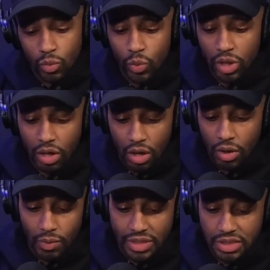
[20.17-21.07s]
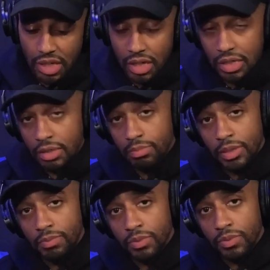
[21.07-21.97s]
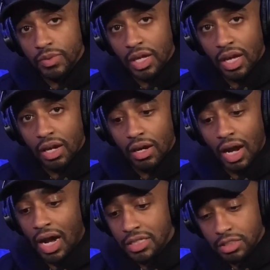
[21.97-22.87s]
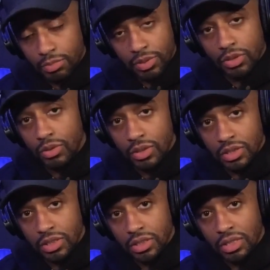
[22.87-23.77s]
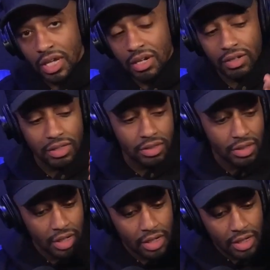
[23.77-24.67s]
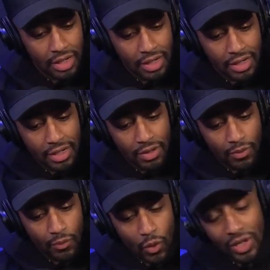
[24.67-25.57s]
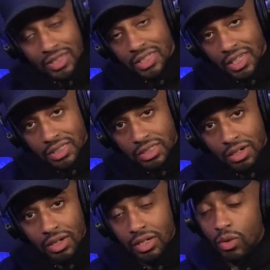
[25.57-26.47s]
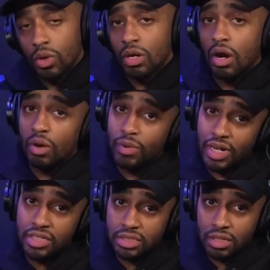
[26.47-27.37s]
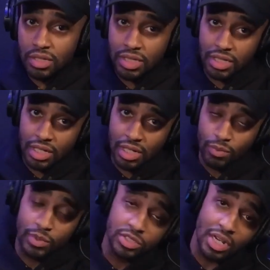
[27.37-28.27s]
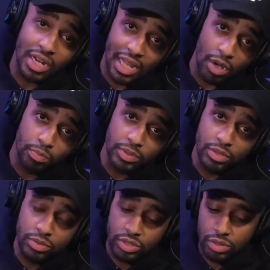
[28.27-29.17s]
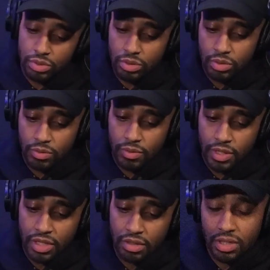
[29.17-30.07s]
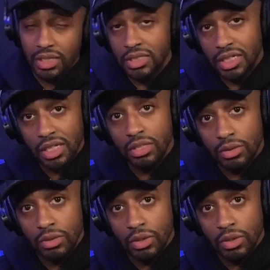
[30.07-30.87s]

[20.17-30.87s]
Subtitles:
we're always talking to people that are entrepreneurs that are either wanting to get started or already started. And we're trying to help you to either continue